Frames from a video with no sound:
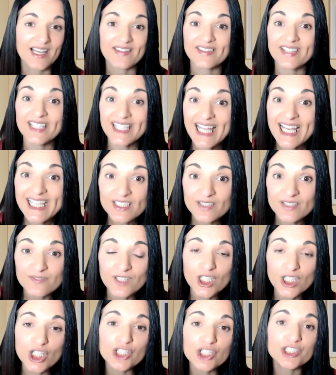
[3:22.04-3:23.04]
The lack of
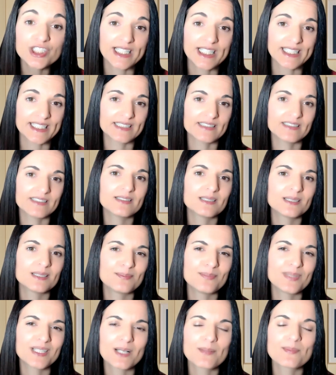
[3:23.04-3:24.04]
learning
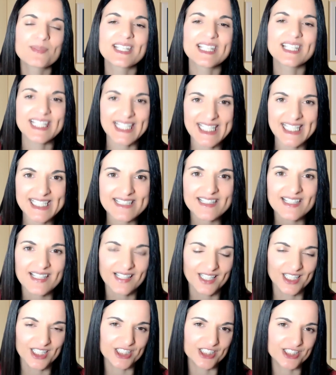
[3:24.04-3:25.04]
becomes a need to
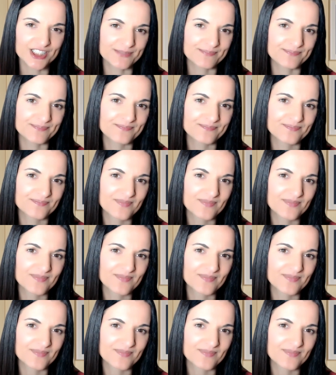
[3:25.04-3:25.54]
learn.